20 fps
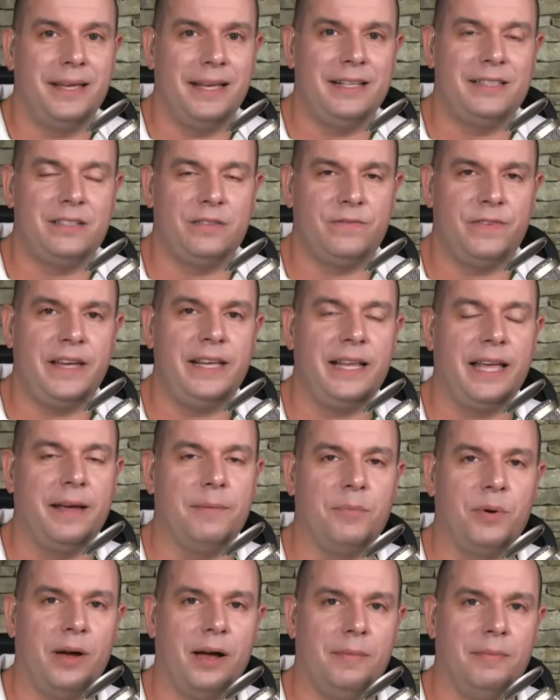It's a
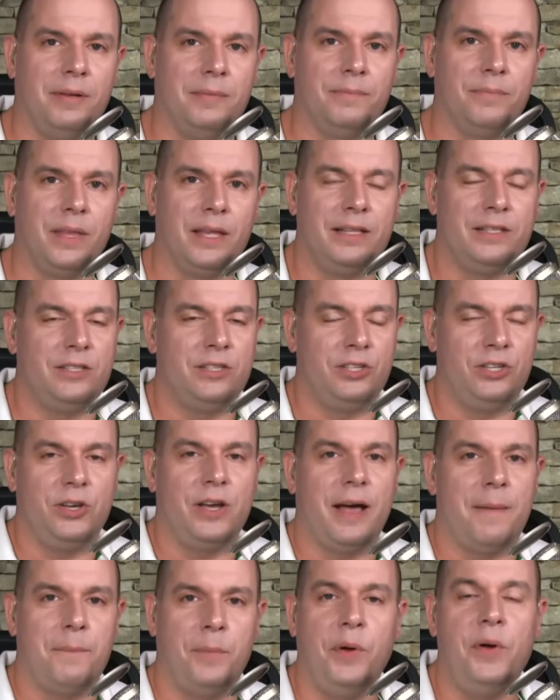VLAN problem. You
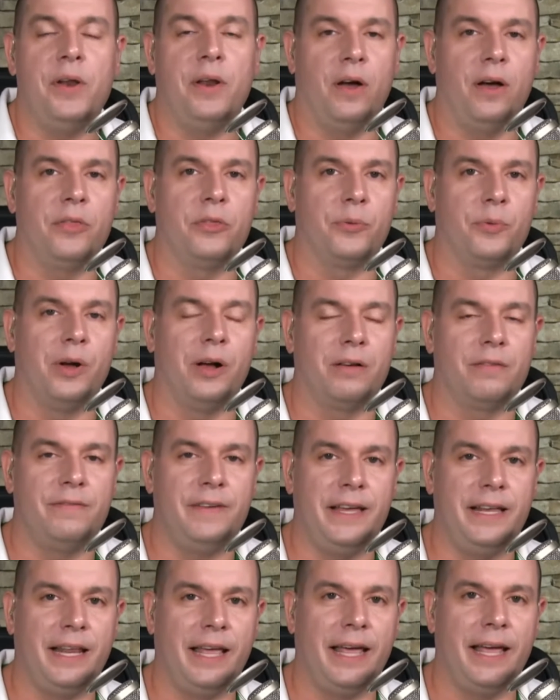got put on the wrong
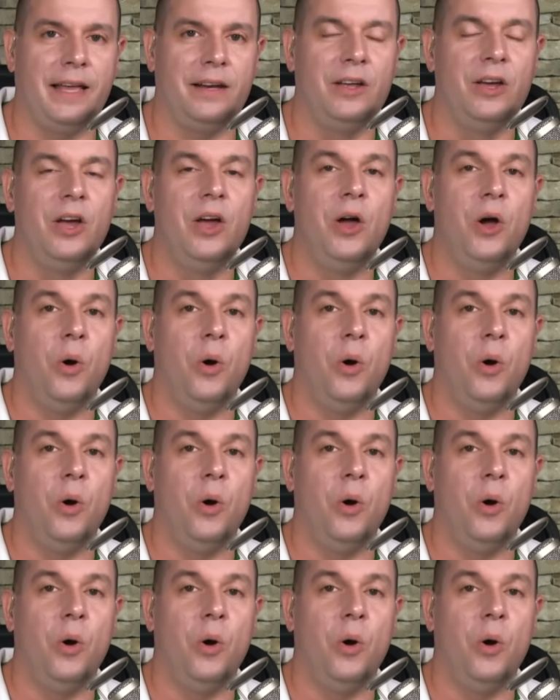VLAN,